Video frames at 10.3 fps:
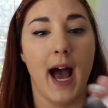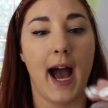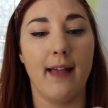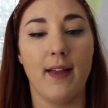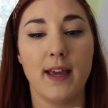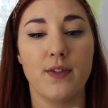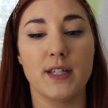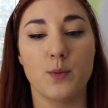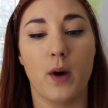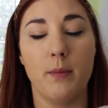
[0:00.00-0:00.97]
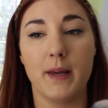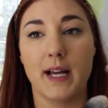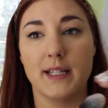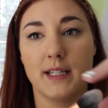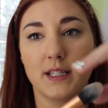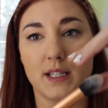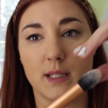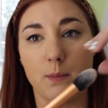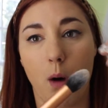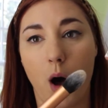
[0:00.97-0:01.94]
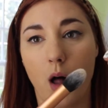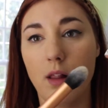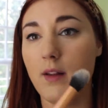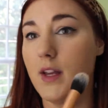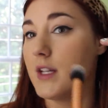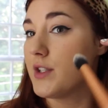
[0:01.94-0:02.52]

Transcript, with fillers: I like this one because it's small,